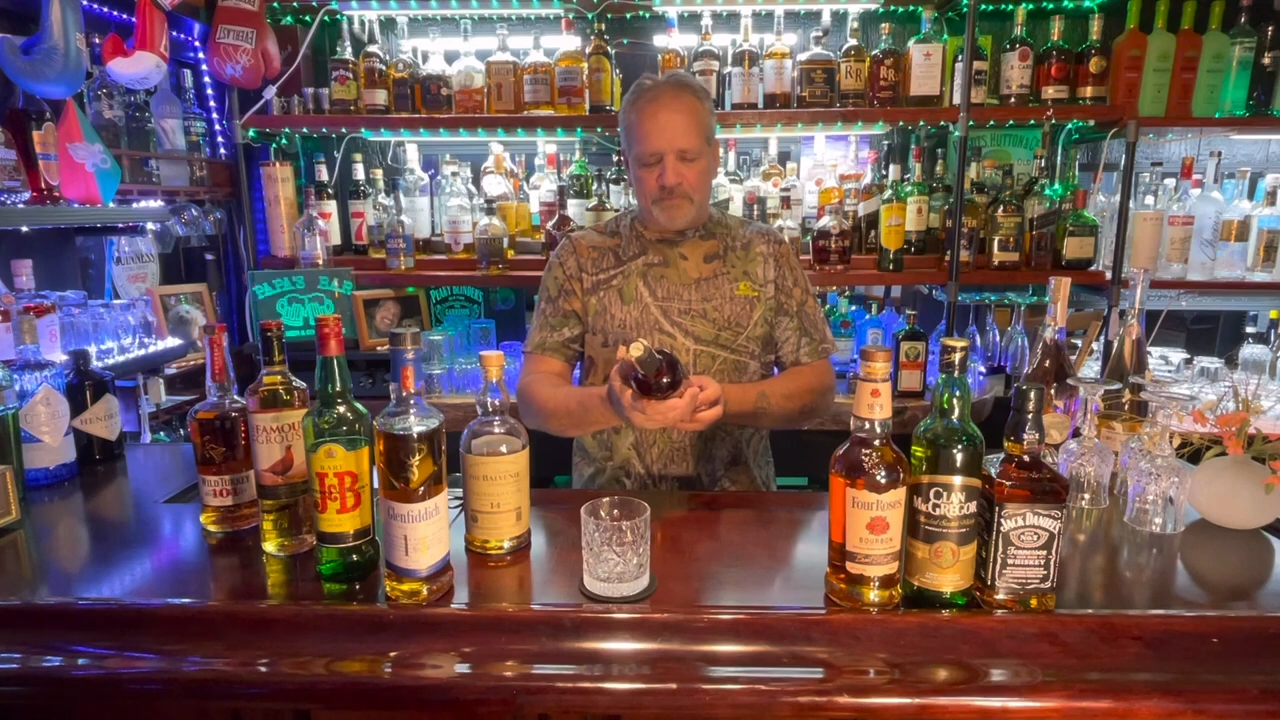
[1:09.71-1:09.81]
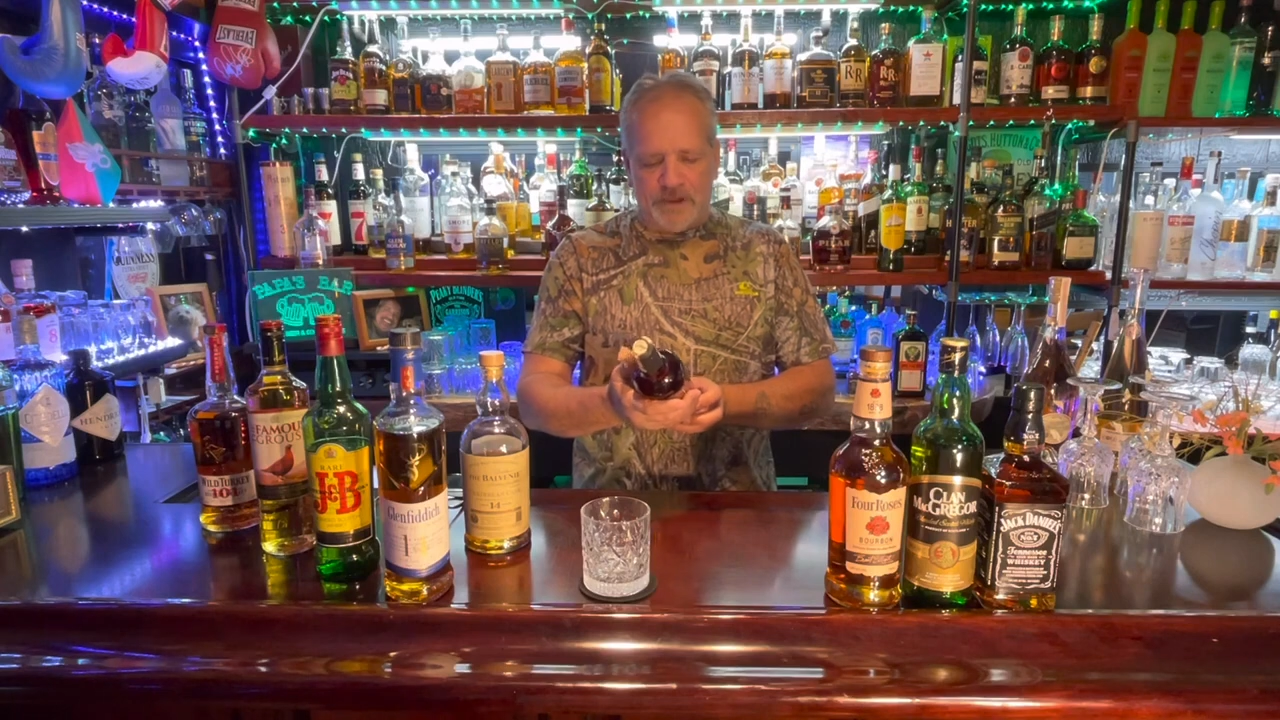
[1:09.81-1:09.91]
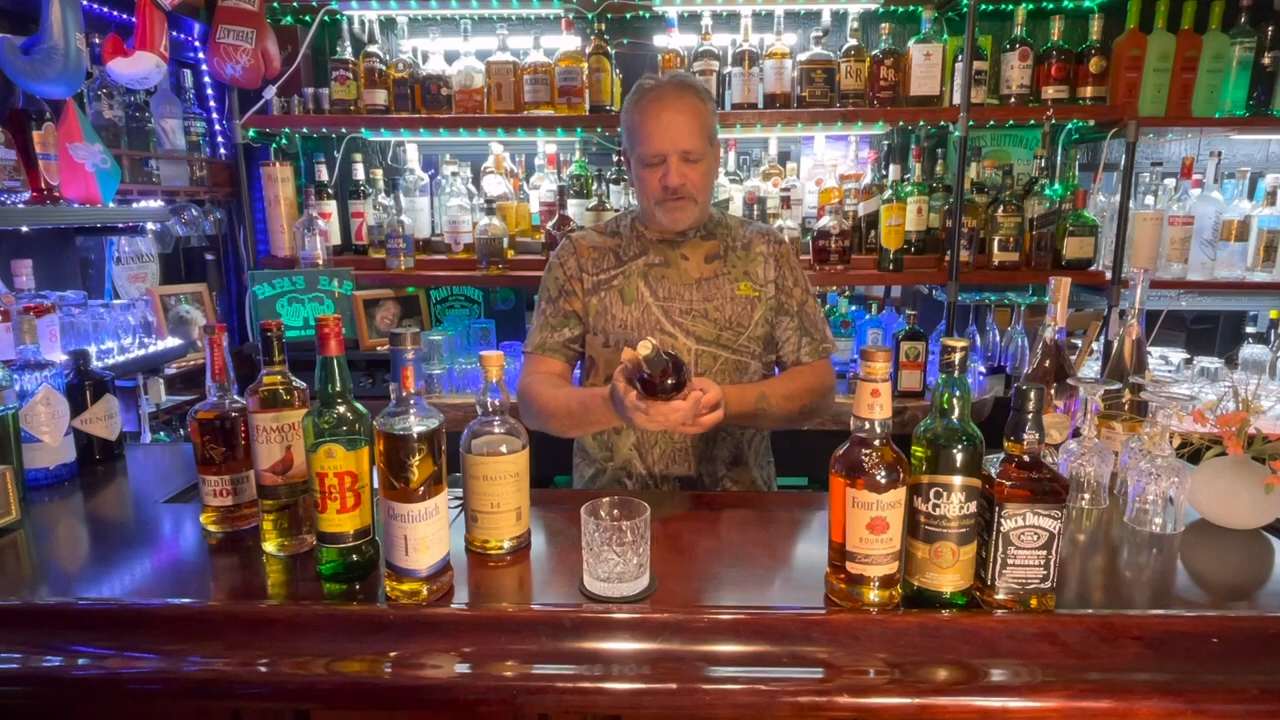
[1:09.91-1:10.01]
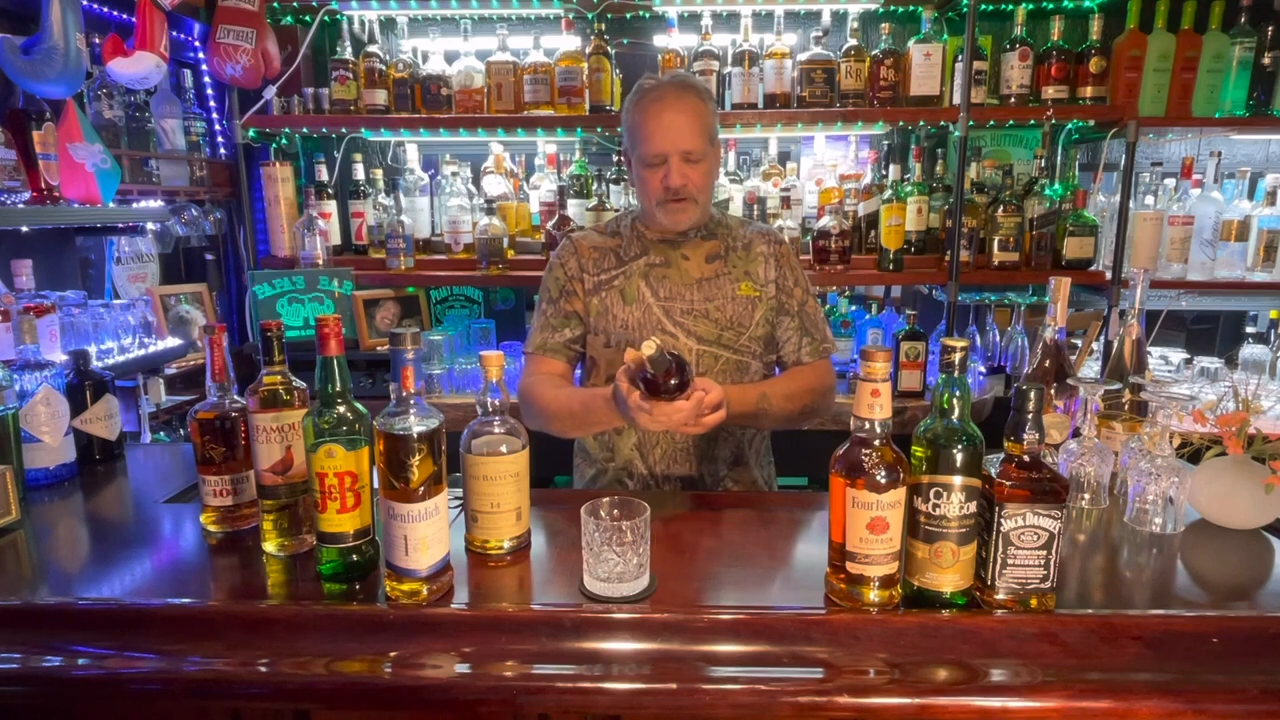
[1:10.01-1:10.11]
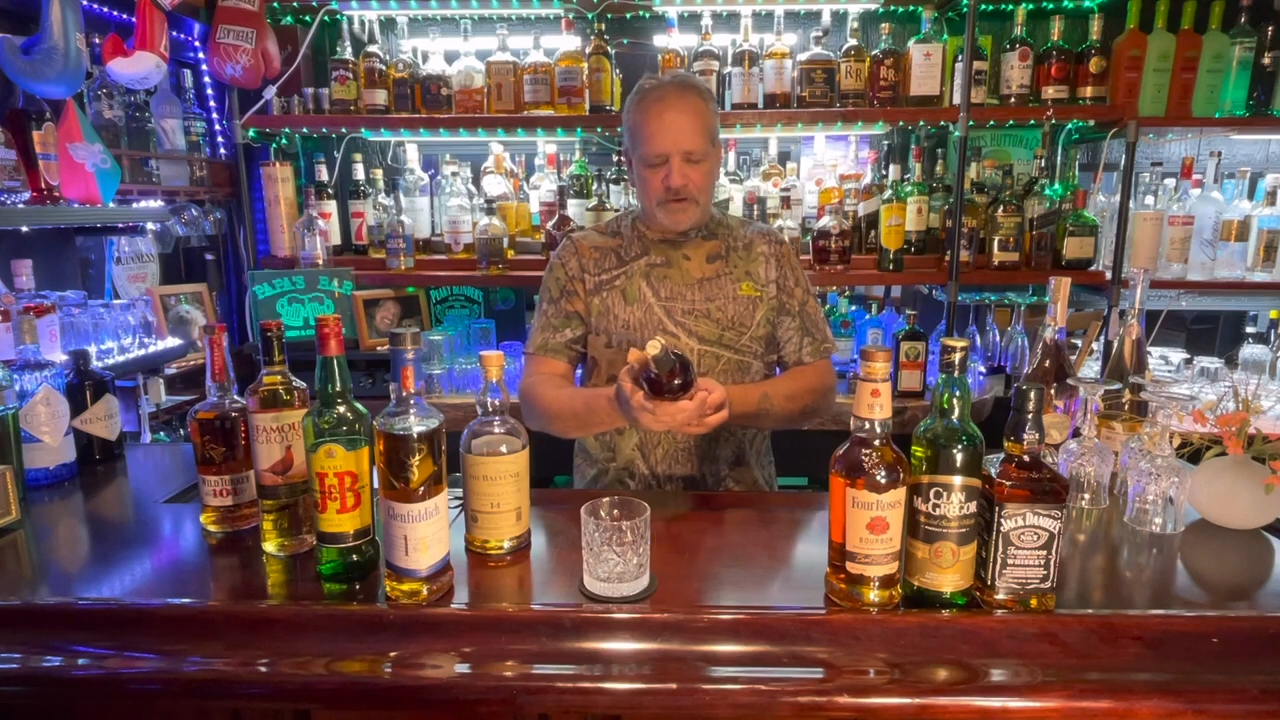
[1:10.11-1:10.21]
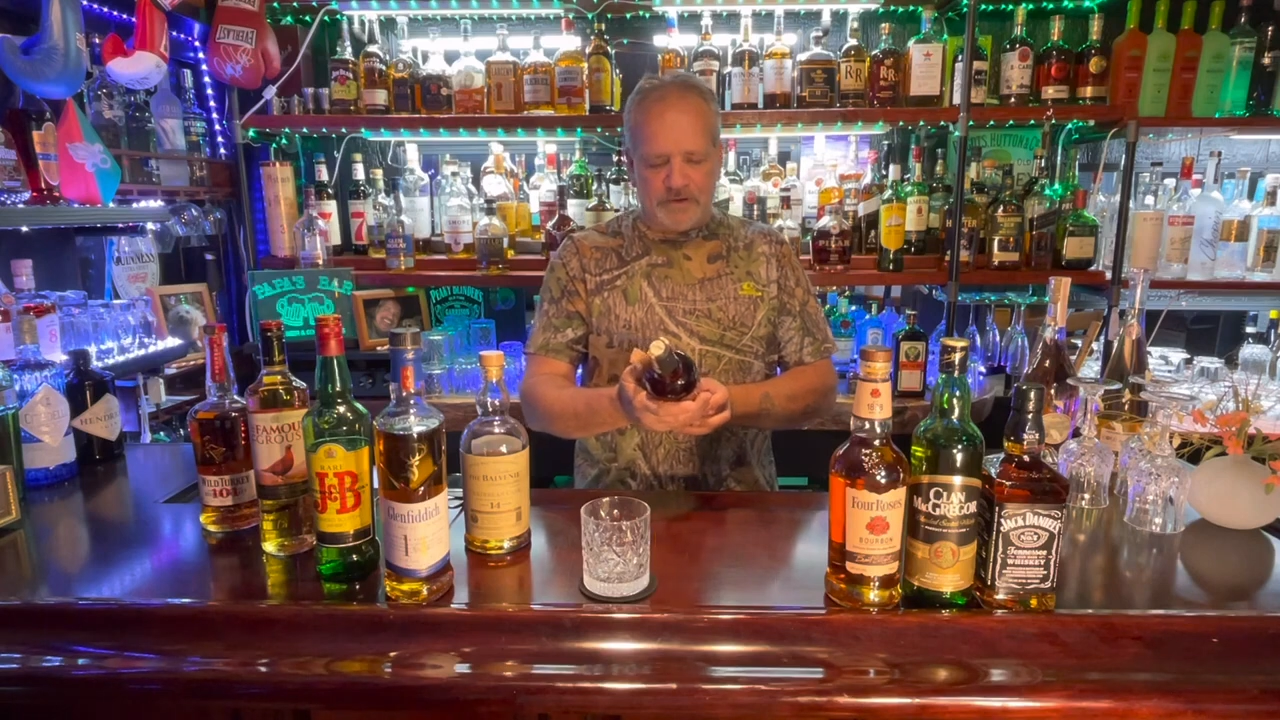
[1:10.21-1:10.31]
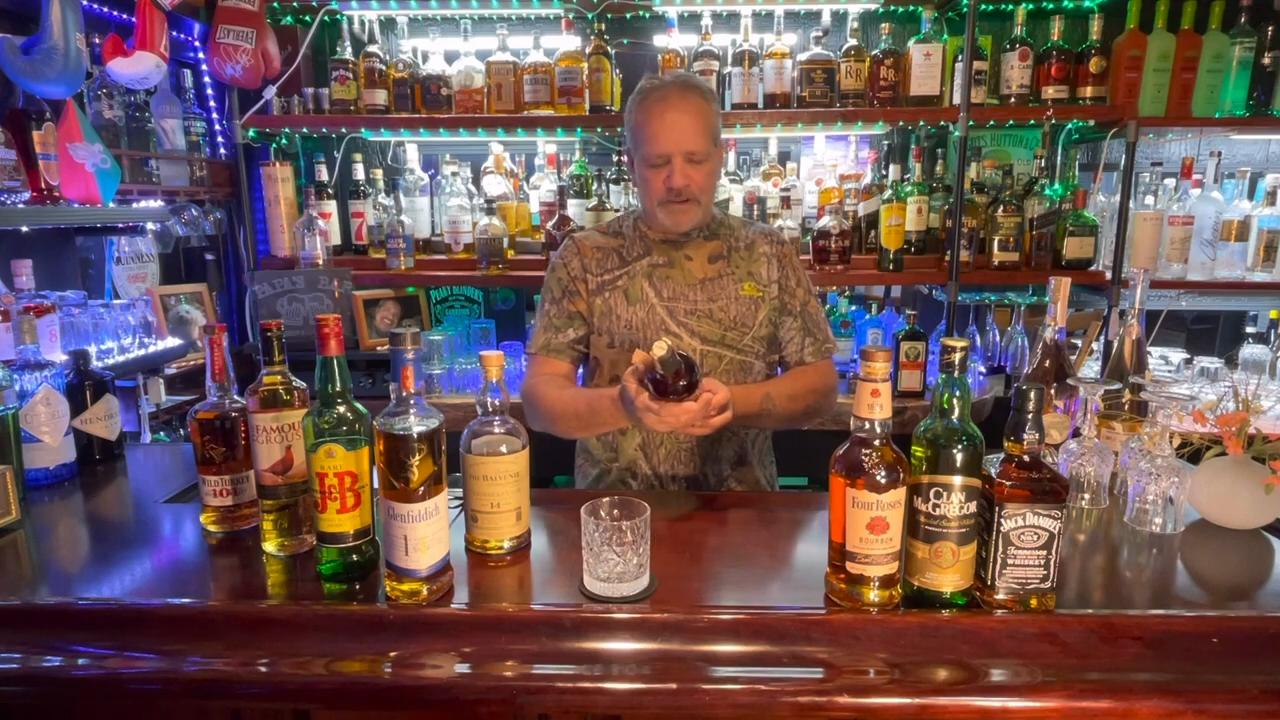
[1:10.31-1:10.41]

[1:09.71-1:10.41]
special on